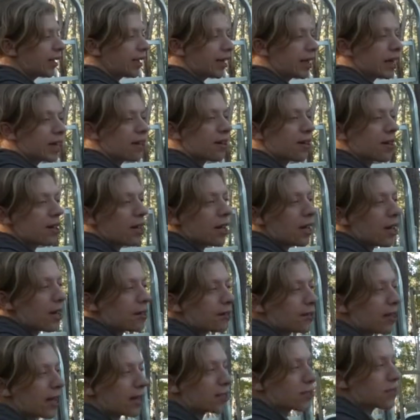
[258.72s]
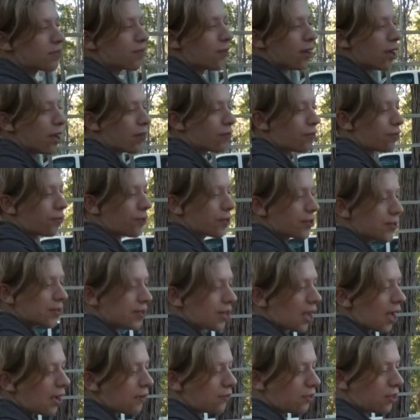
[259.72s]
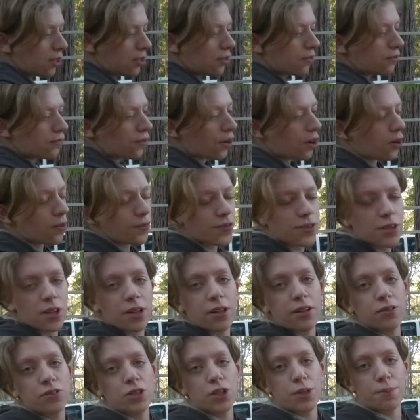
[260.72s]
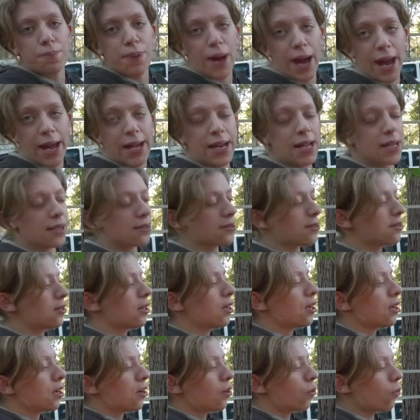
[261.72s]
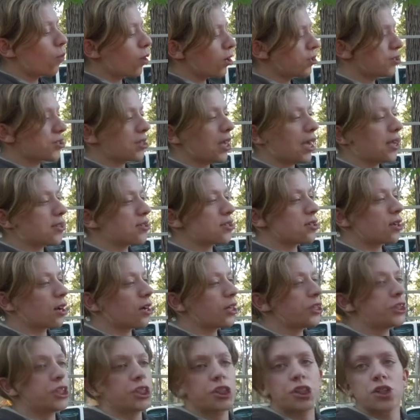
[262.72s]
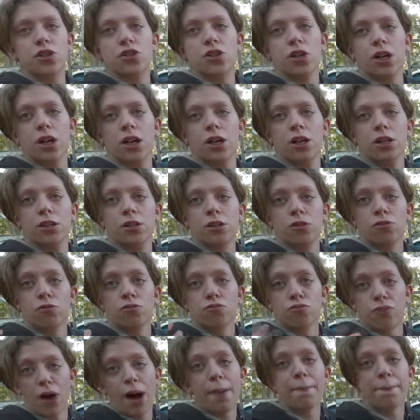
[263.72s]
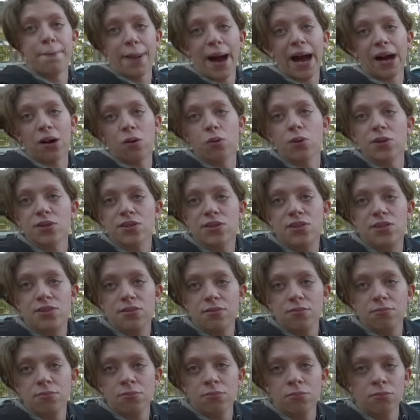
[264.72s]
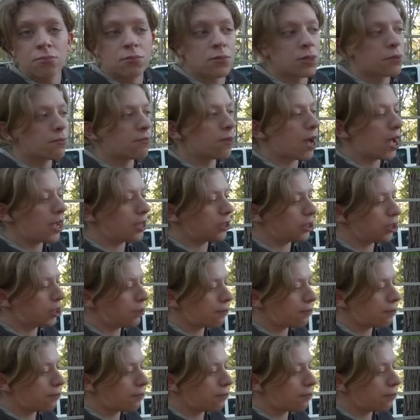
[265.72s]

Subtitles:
here. That's for everyone's safety involved, so if she panics, worst case scenario, she's just gonna run backwards. She